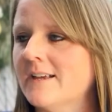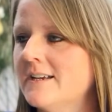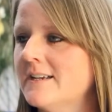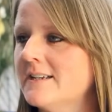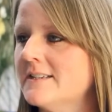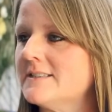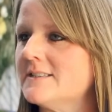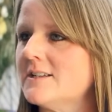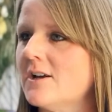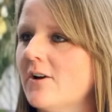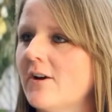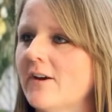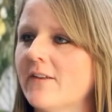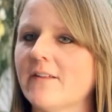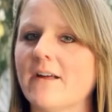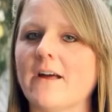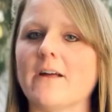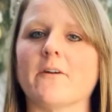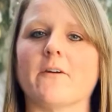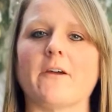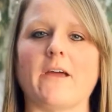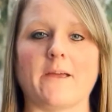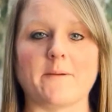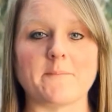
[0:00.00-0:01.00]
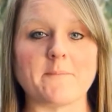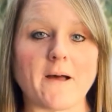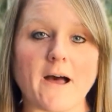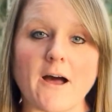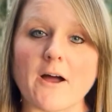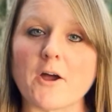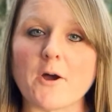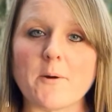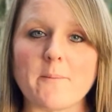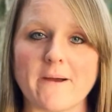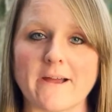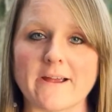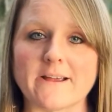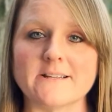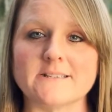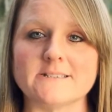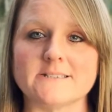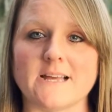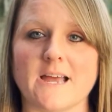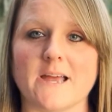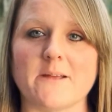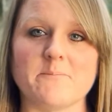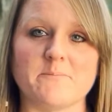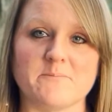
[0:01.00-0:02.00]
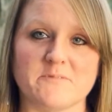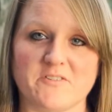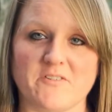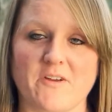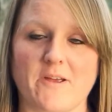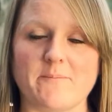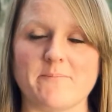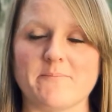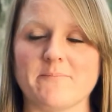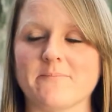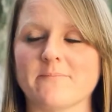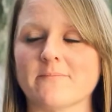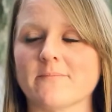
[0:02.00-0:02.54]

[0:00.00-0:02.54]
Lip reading: So I thought, okay, I'll go back inside. It's fine.